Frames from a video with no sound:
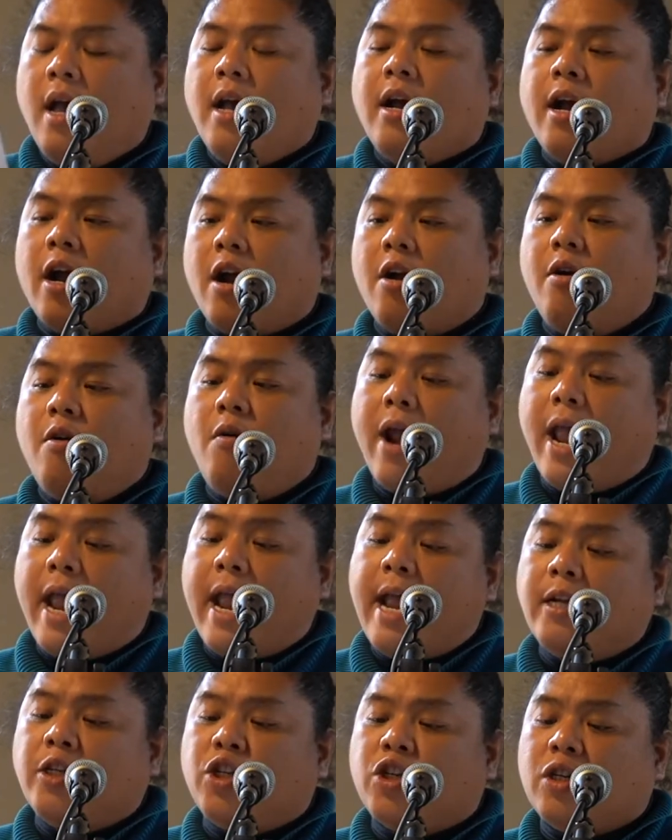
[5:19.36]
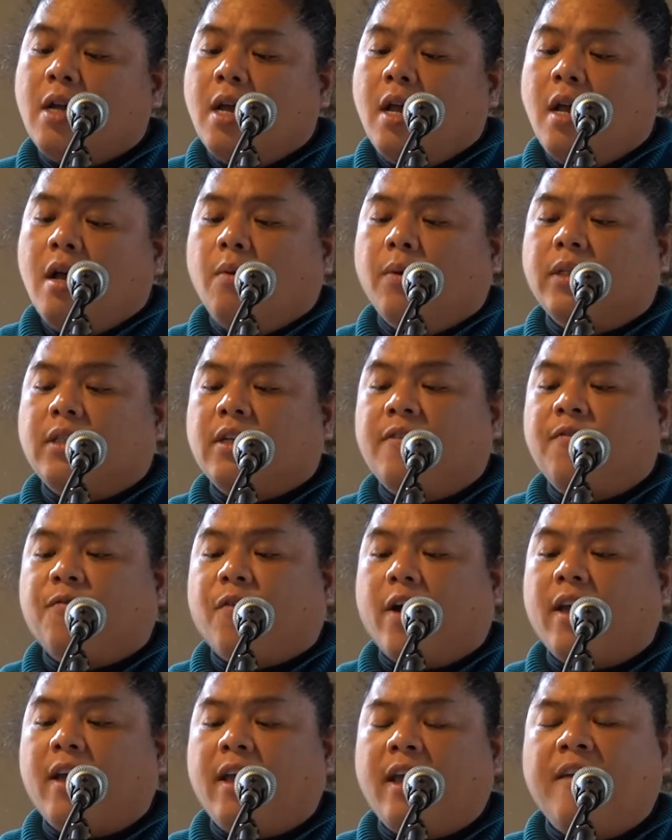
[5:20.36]
Her rage was
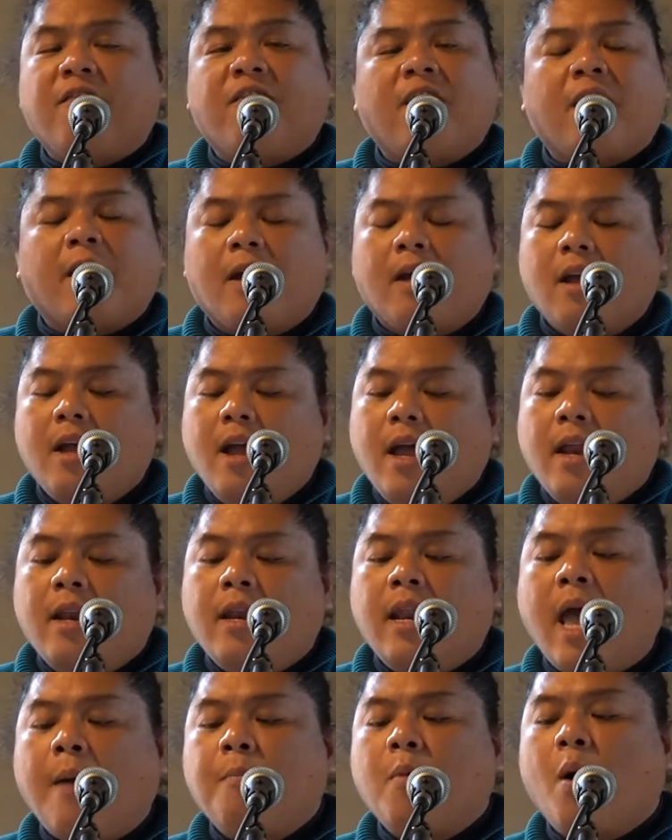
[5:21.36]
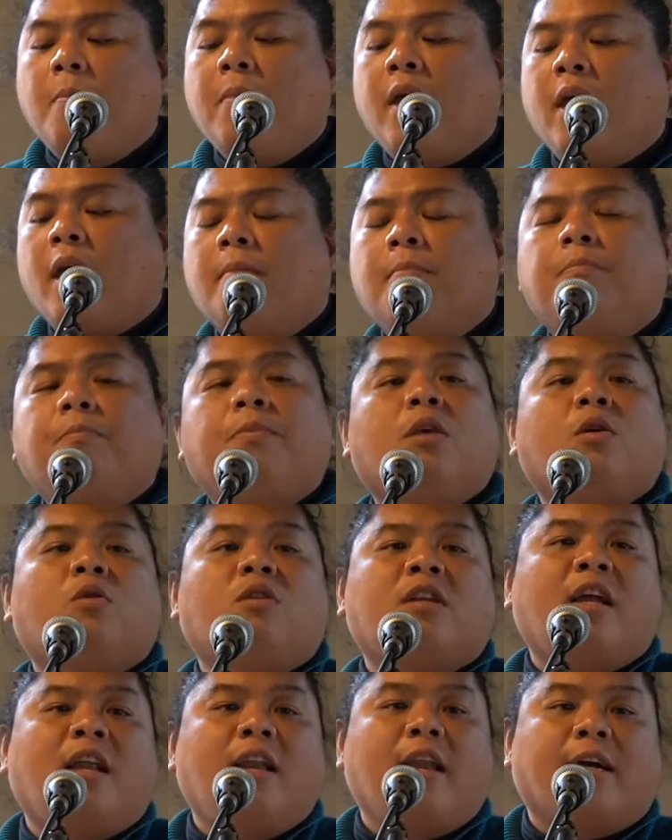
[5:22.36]
unforgiving. Nemo mi
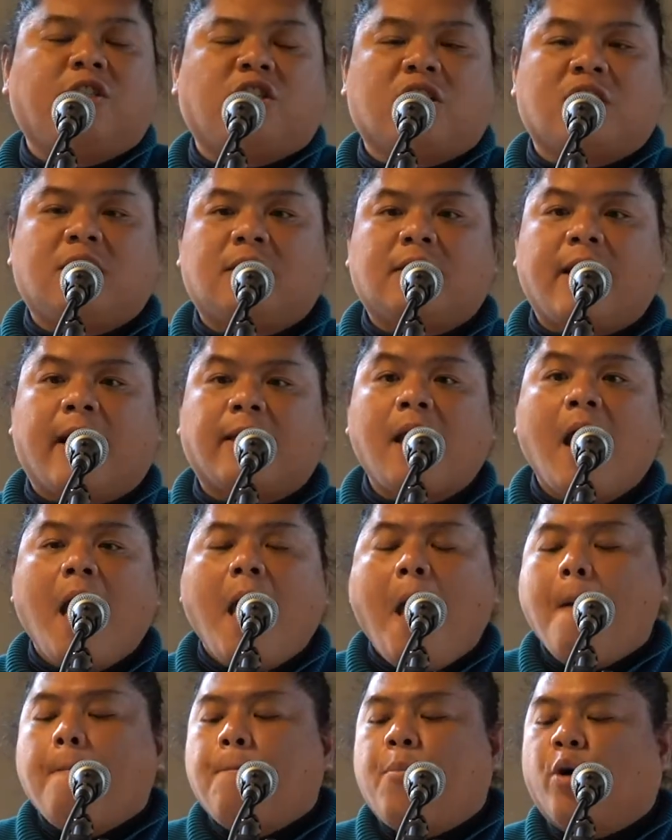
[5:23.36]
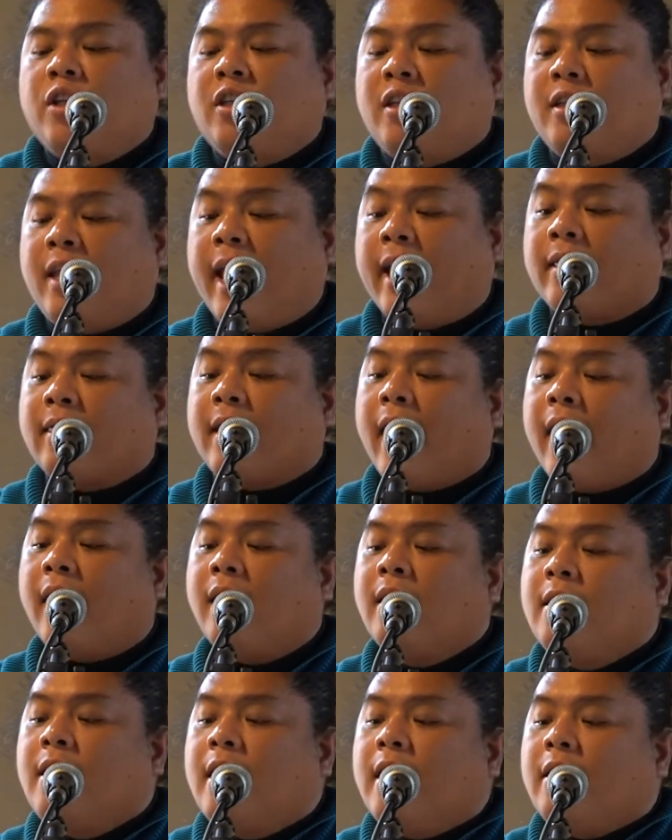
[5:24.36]
impune, she said,
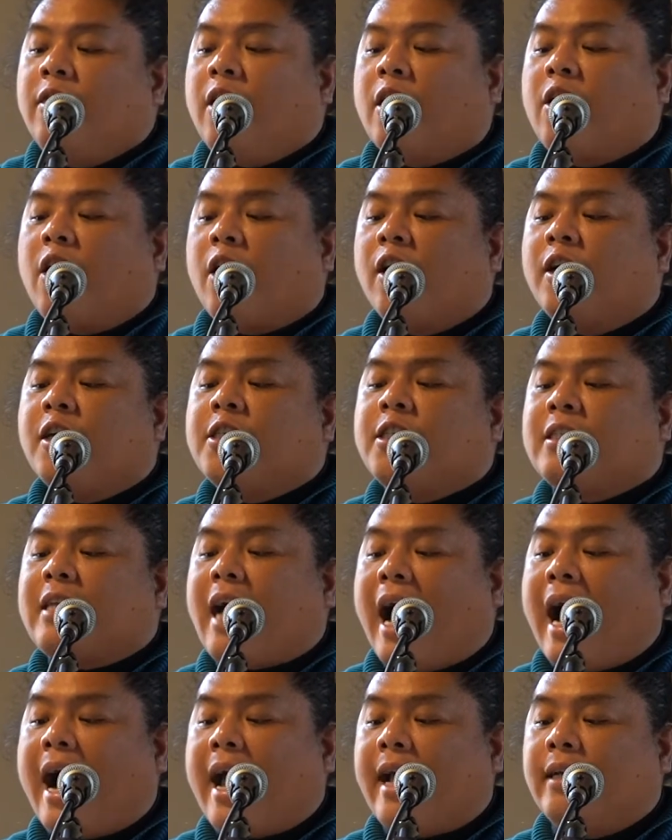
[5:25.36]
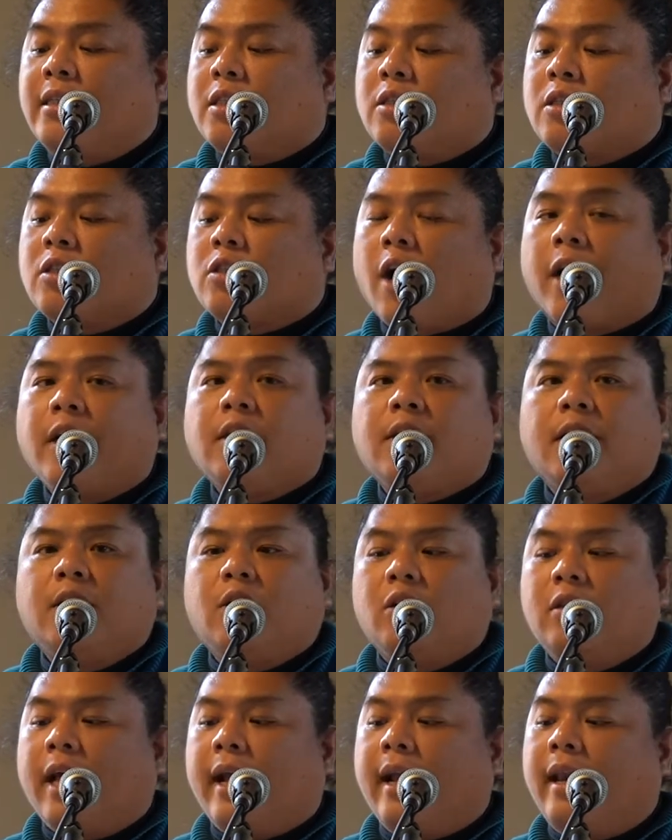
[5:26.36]
puñeta. The girl's eyes started
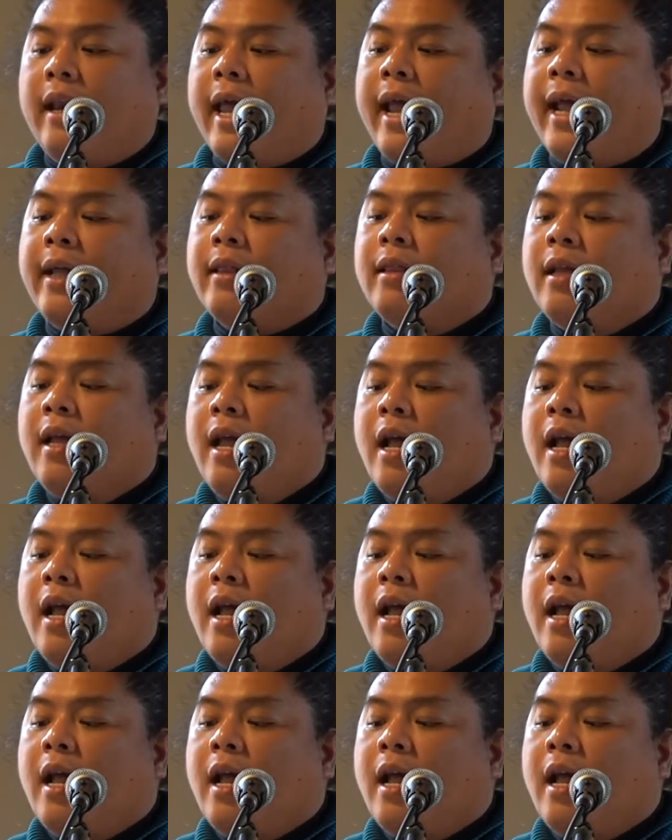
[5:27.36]
to dilate.